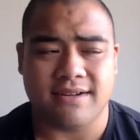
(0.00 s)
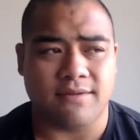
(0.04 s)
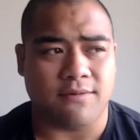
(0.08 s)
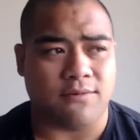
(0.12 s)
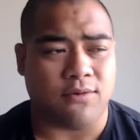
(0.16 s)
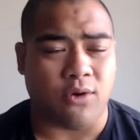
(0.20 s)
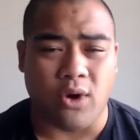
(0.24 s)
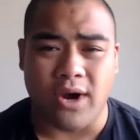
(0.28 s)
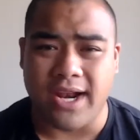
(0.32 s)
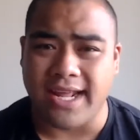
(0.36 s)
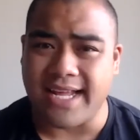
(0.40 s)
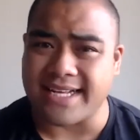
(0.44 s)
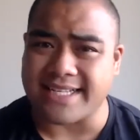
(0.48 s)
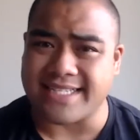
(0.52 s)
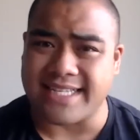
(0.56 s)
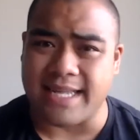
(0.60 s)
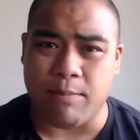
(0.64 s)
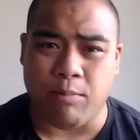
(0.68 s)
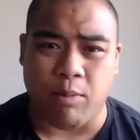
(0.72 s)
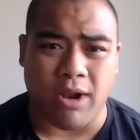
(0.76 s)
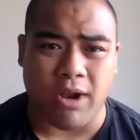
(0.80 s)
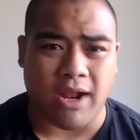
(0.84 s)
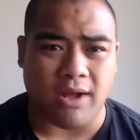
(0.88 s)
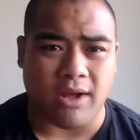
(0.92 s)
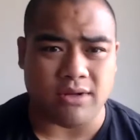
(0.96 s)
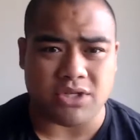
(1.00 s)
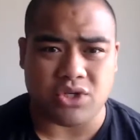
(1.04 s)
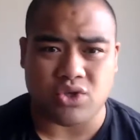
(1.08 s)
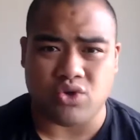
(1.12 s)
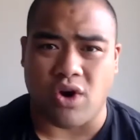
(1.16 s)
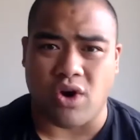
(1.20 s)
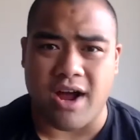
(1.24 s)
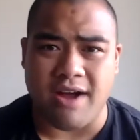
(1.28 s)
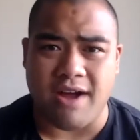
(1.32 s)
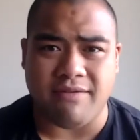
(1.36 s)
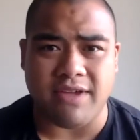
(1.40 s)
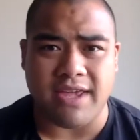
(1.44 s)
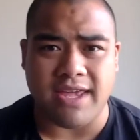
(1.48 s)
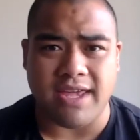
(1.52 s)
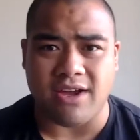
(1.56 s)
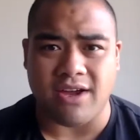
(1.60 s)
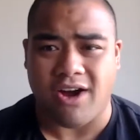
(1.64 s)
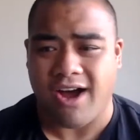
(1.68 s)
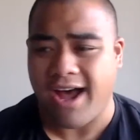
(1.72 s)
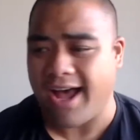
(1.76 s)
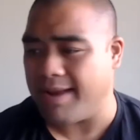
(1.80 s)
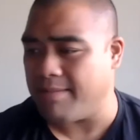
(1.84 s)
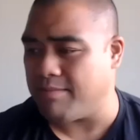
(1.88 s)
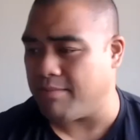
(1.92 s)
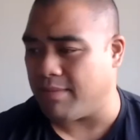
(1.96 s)
falling asleep while I was driving.
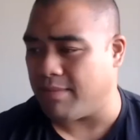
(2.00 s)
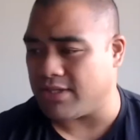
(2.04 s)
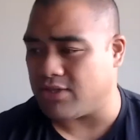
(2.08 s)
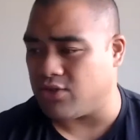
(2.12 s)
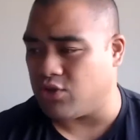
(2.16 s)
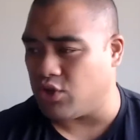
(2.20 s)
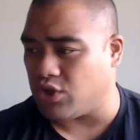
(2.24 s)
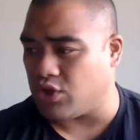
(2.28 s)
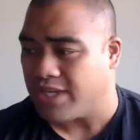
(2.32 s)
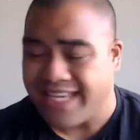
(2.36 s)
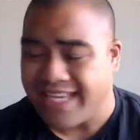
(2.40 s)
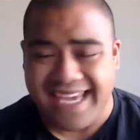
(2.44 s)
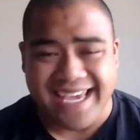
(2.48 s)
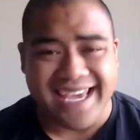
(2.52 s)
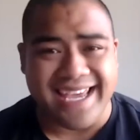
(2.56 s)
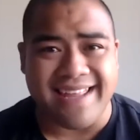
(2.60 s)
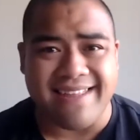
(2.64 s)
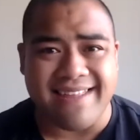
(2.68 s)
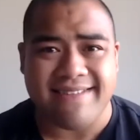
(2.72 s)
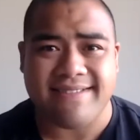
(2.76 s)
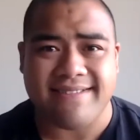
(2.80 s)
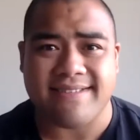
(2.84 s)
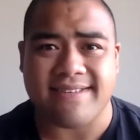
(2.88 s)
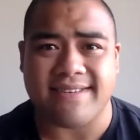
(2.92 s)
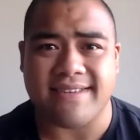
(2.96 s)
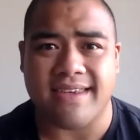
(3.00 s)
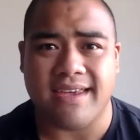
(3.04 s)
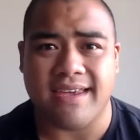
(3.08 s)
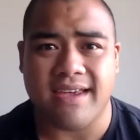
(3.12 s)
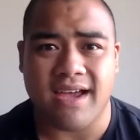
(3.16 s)
I had my two kids.